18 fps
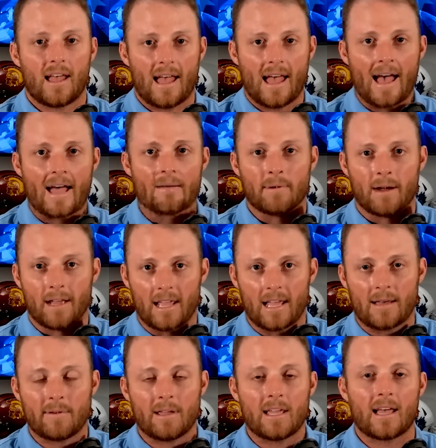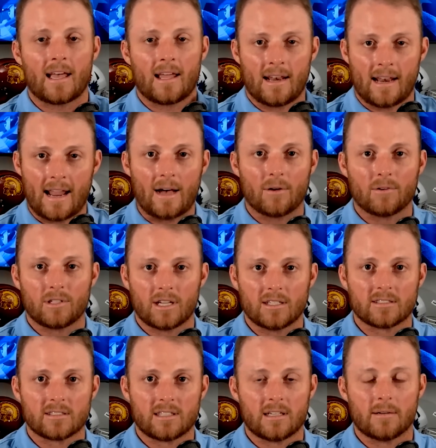at Miami and now
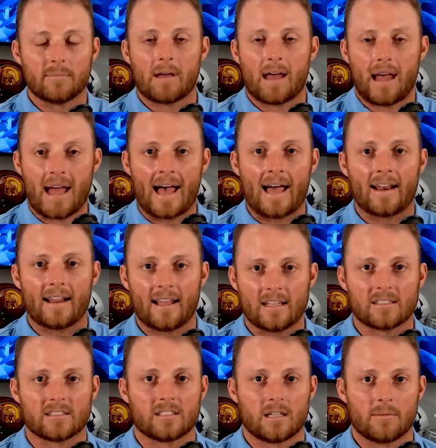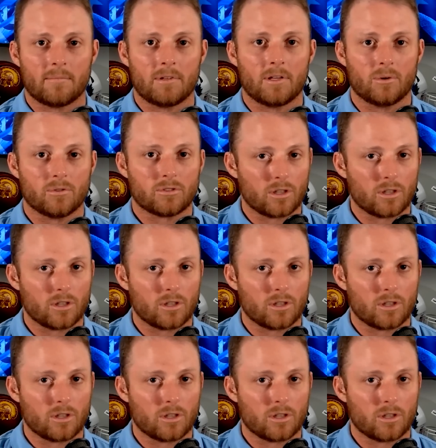does them at S M U.